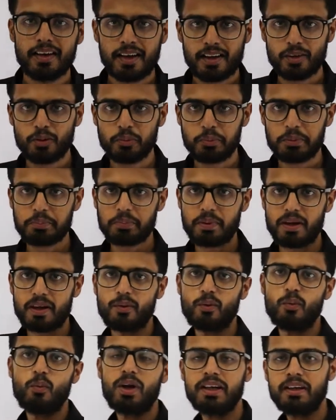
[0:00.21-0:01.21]
Hello people,
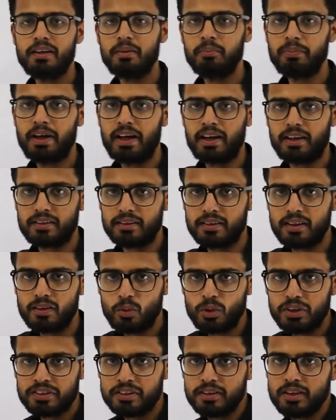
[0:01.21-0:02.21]
welcome back. The
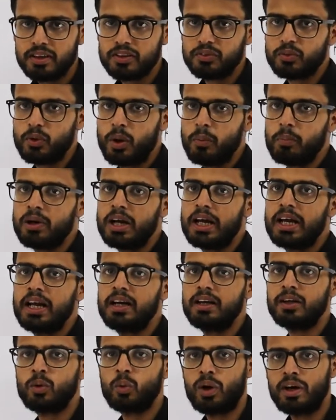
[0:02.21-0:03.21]
question is from
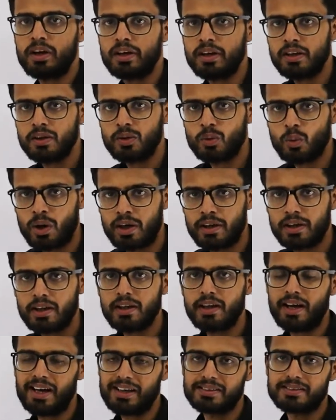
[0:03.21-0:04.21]
GATE 2020
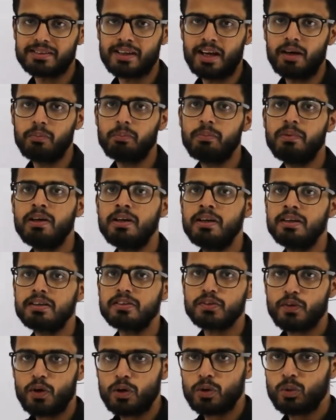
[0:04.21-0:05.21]
exam.
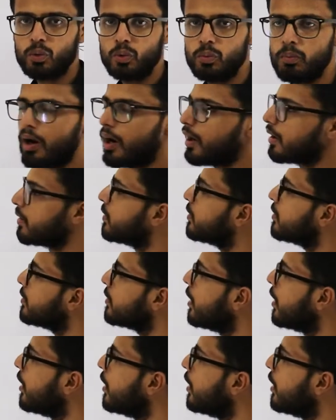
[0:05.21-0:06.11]
It's for 2 marks.